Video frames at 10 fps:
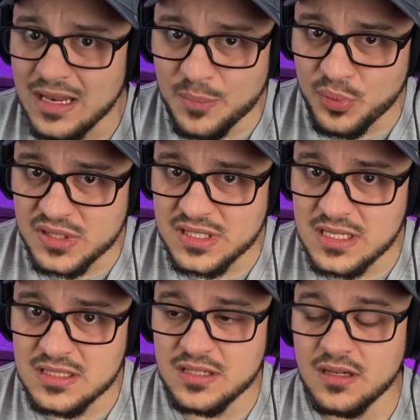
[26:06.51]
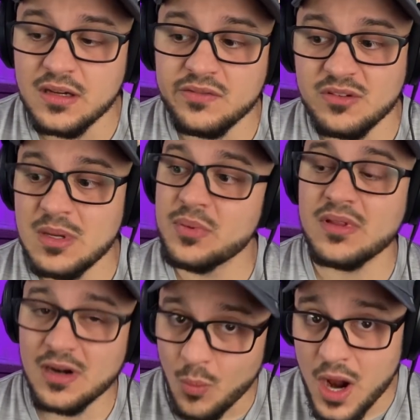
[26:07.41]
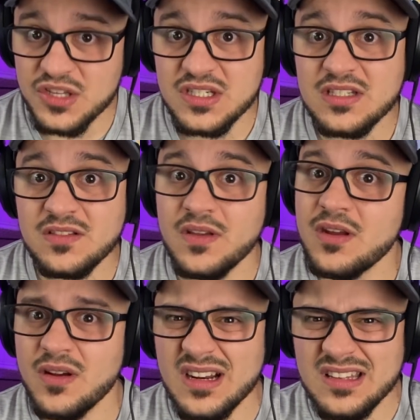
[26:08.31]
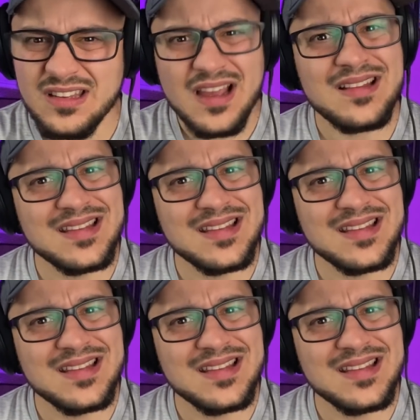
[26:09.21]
80% of the people that are watching this video are not